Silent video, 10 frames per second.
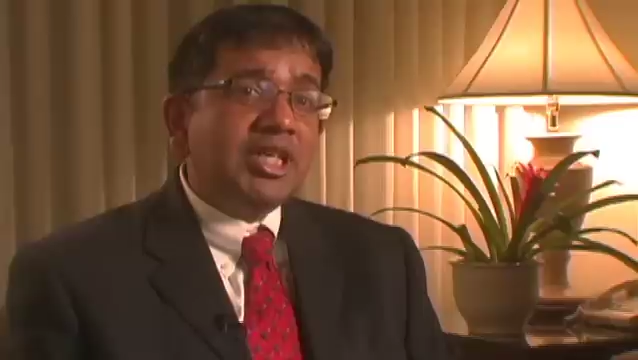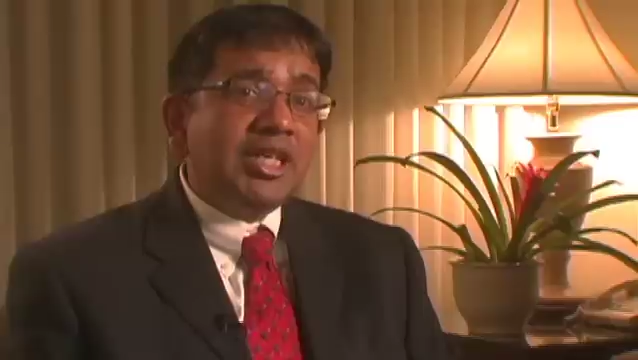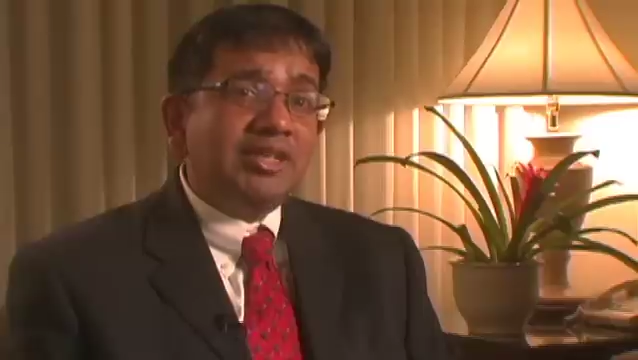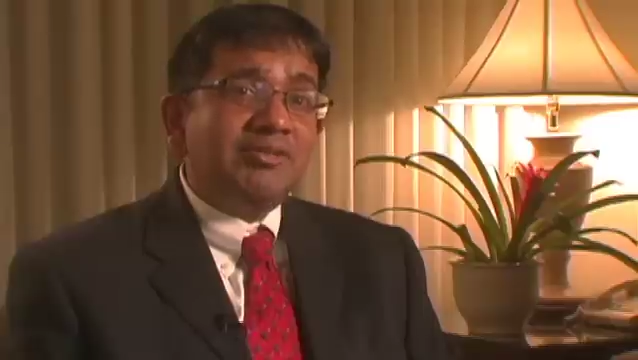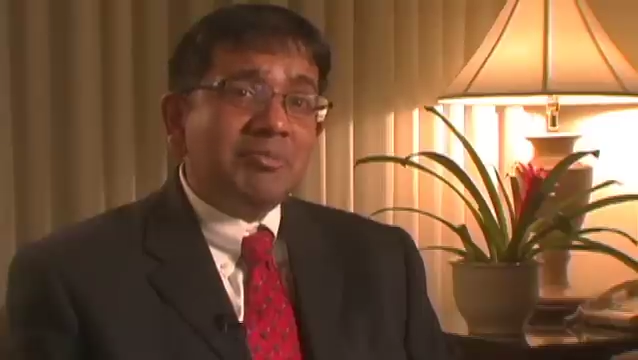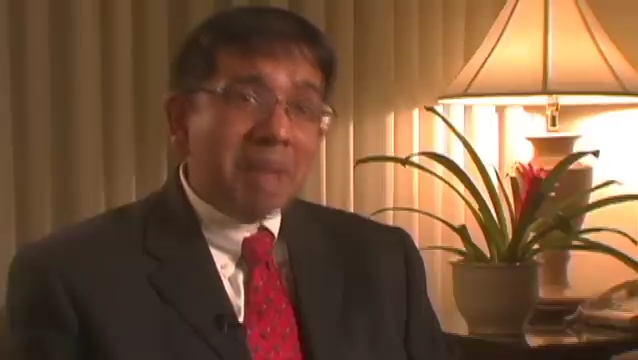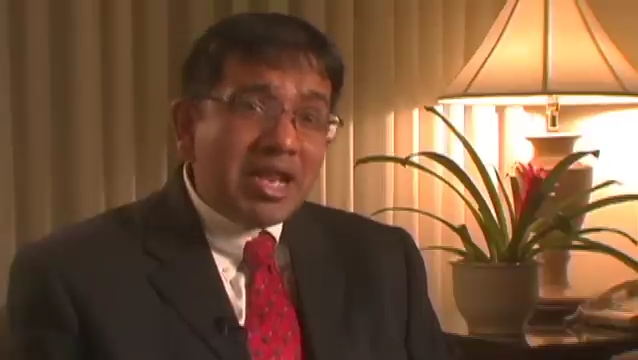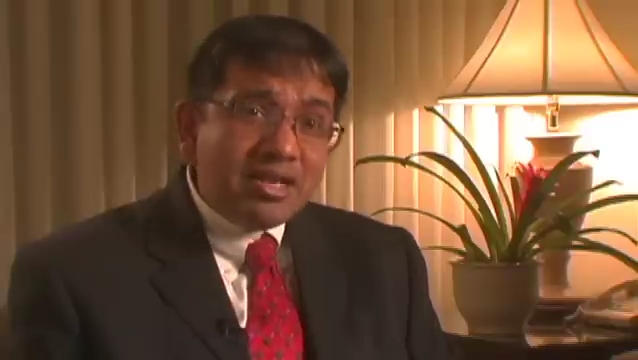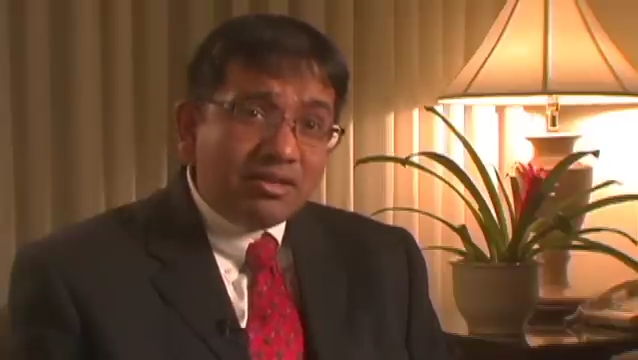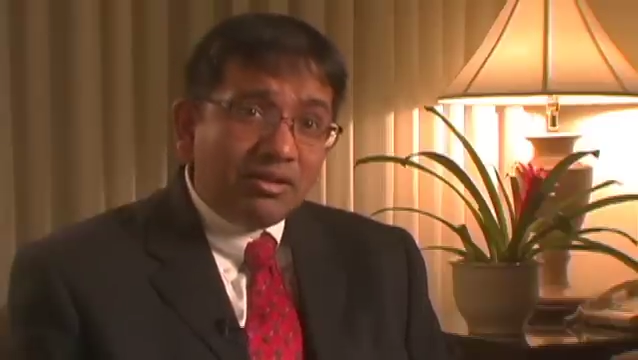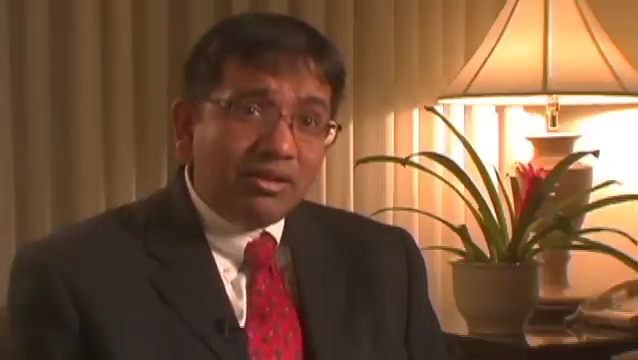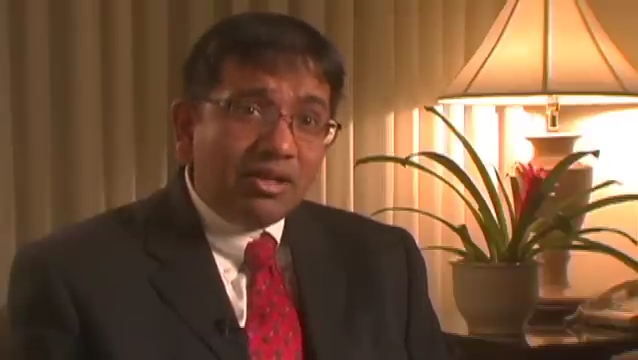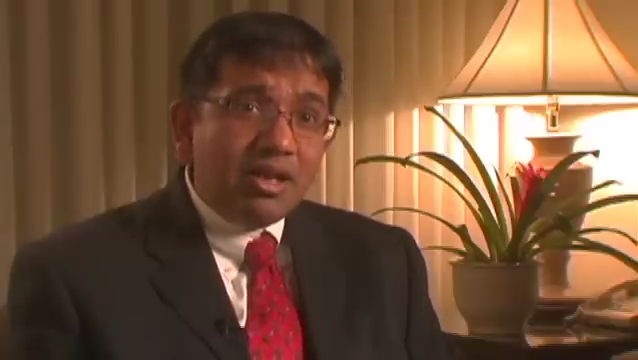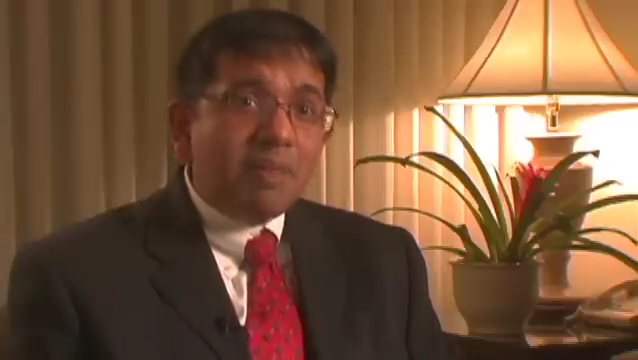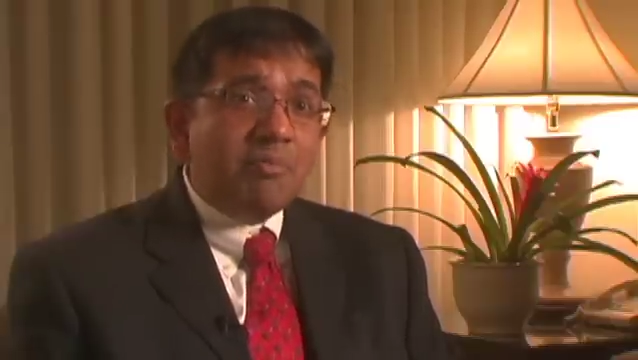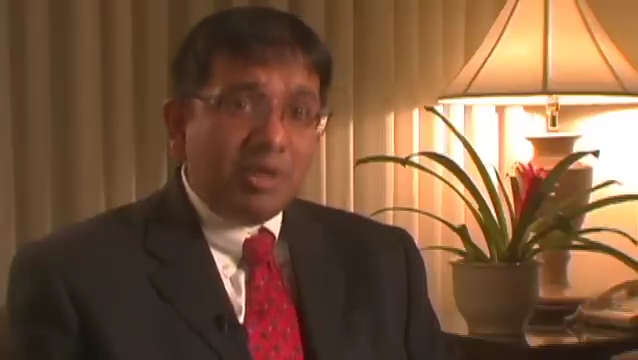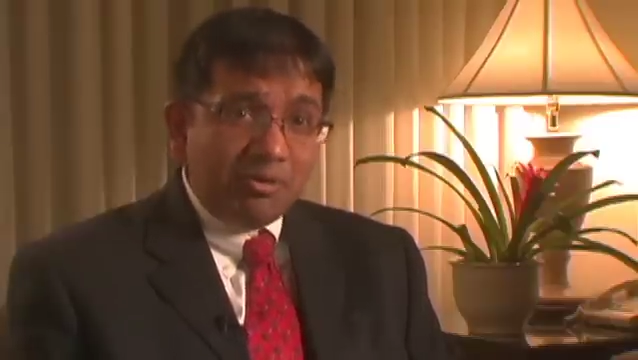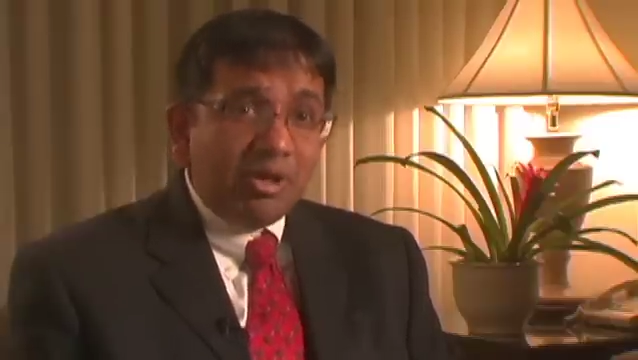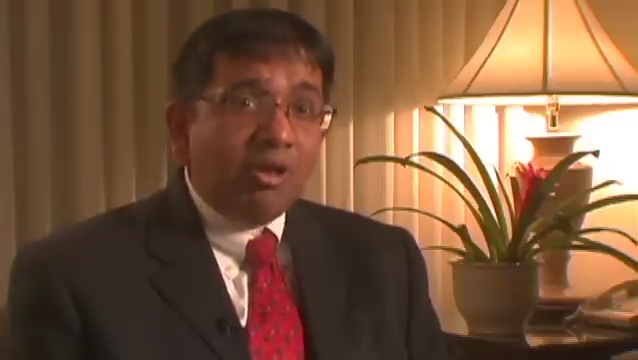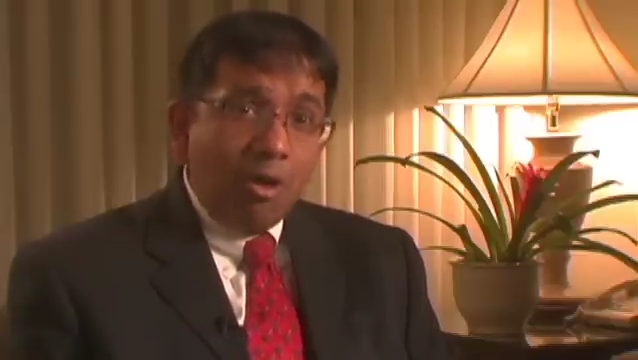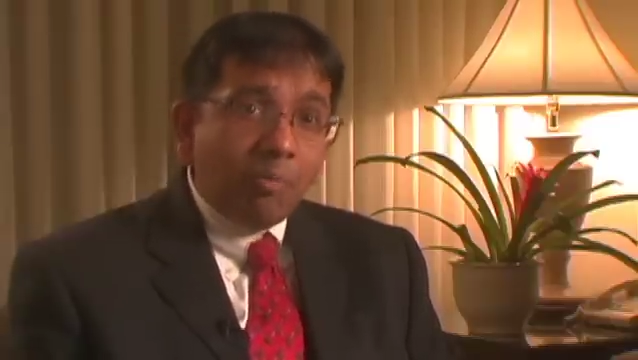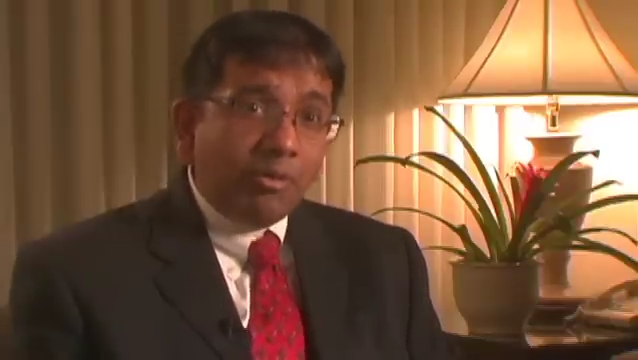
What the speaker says: incremental, but a real home